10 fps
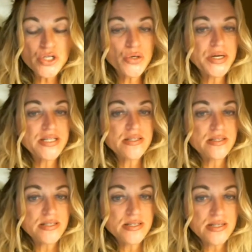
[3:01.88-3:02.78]
joins
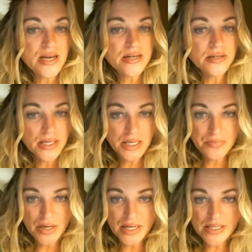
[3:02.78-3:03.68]
the sun in
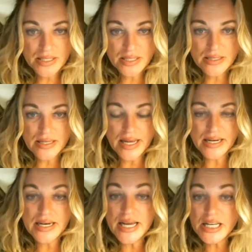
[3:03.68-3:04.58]
Pisces,
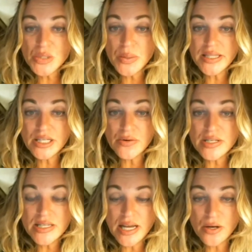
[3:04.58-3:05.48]
and next week there
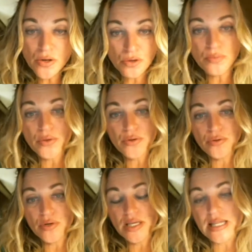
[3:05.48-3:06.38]
is a new
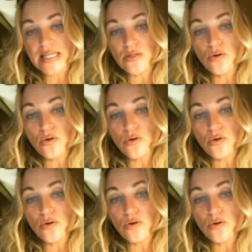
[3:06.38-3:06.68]
moon in that,